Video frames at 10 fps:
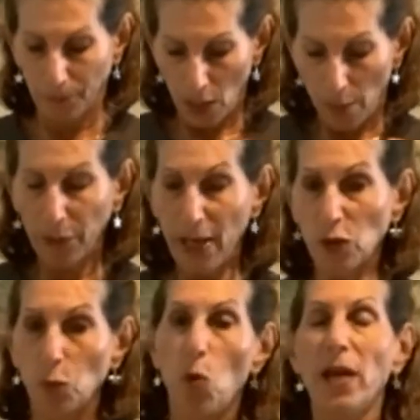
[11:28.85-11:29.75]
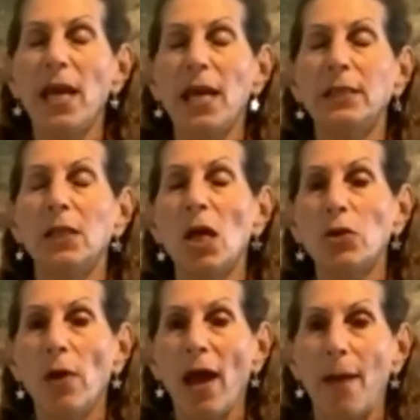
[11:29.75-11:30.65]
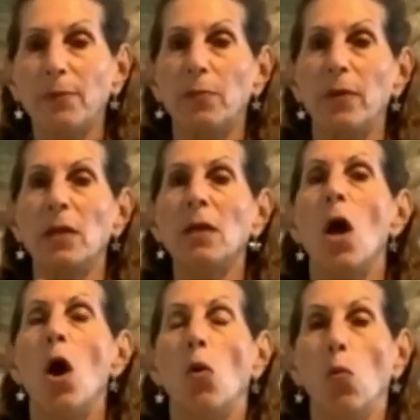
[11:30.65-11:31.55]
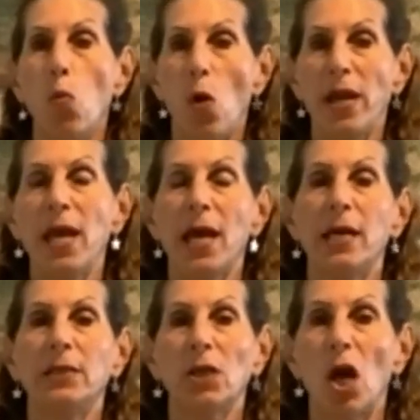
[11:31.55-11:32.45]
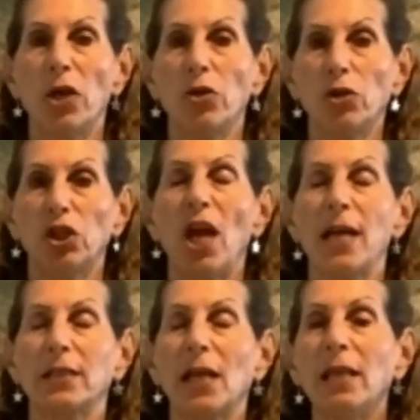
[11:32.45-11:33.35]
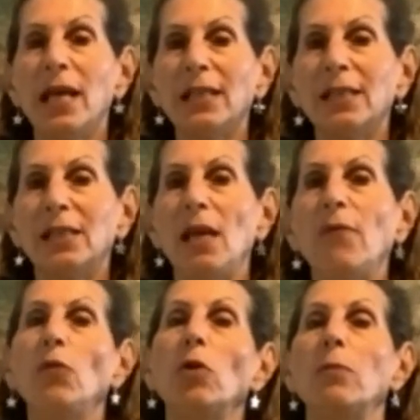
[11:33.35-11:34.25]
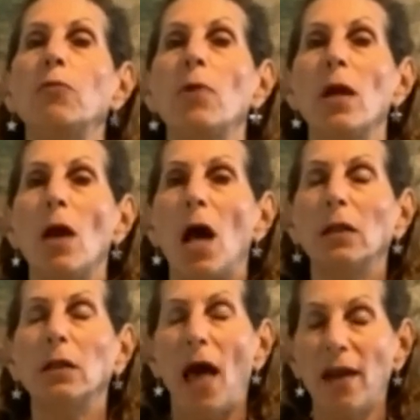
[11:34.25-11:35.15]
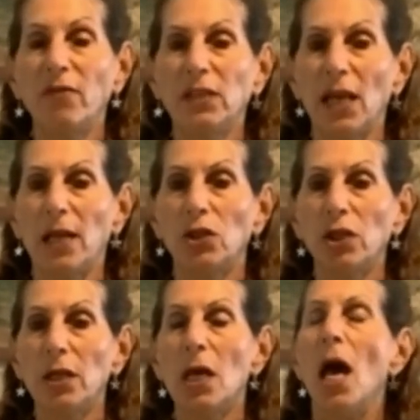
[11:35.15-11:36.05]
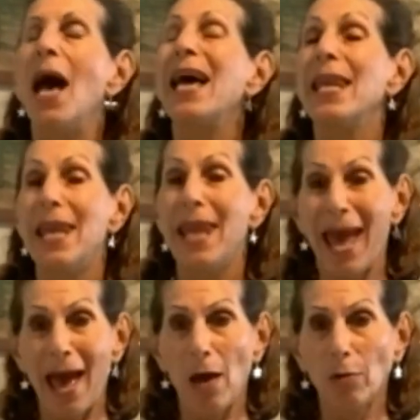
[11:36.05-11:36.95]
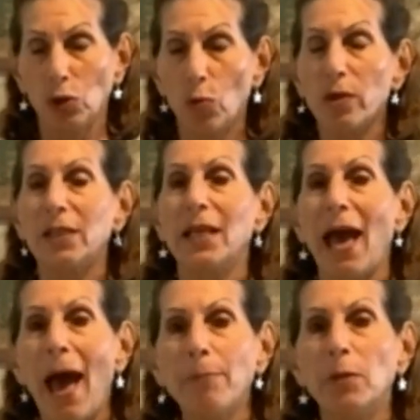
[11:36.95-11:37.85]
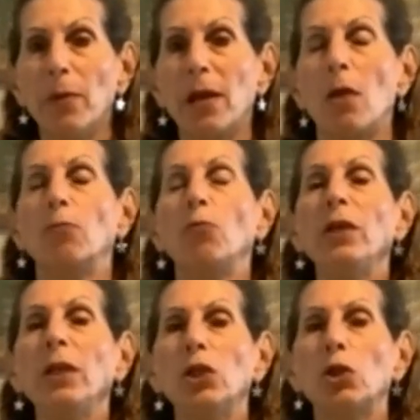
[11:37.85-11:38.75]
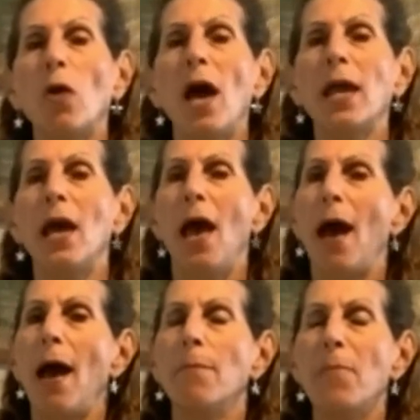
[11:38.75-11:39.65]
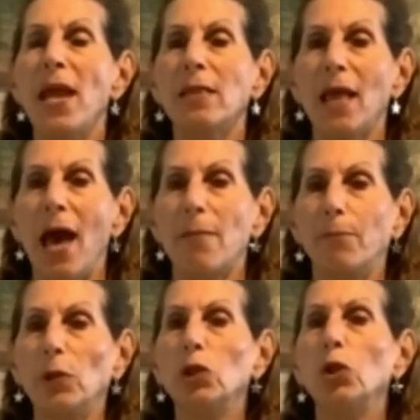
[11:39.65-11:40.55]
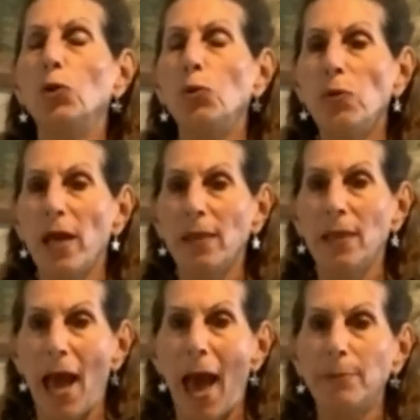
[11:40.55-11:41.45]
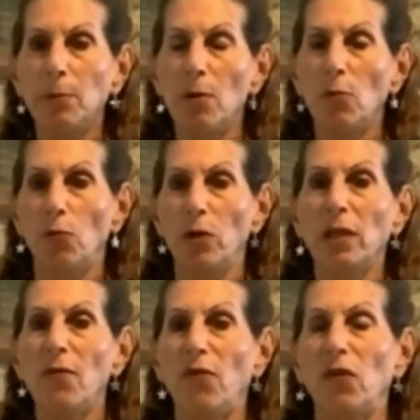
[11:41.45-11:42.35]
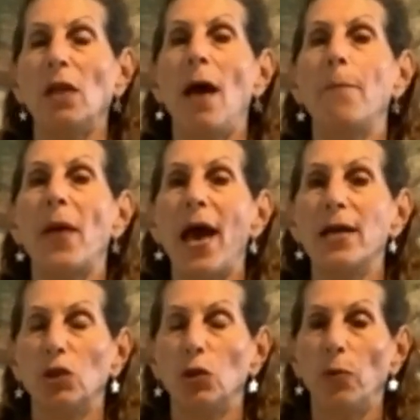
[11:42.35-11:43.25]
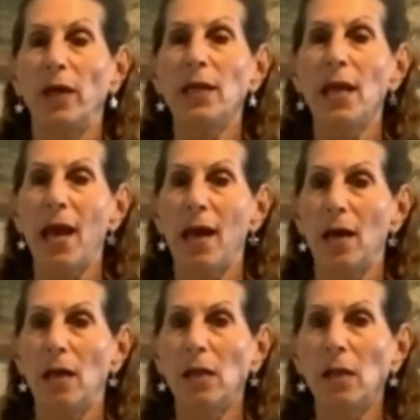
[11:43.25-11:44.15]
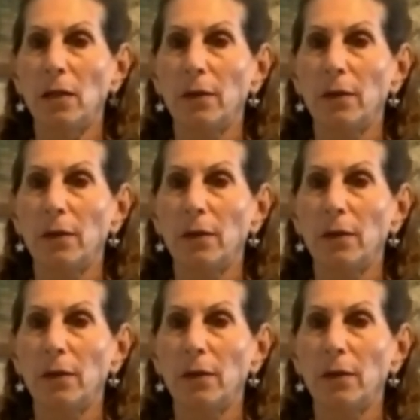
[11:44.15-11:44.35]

Place one hand on your abdomen, one hand on your chest. And let's see if you could bring a lot of attention now towards the abdomen and really try and make that balloon in the abdomen really fill up as you inhale.